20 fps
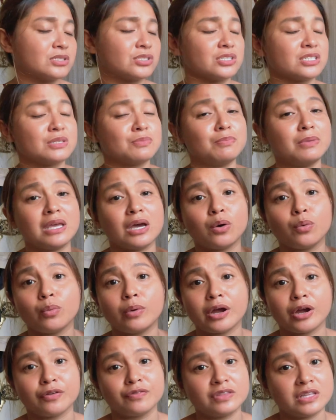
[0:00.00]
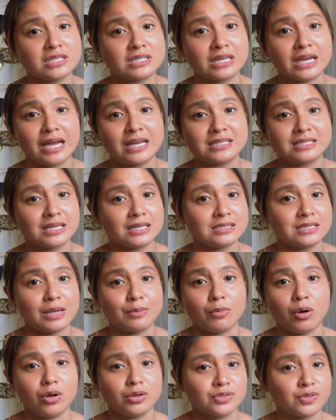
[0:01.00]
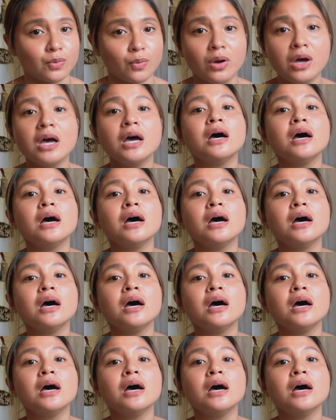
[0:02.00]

Just be aware of this, guys, kasi I'm also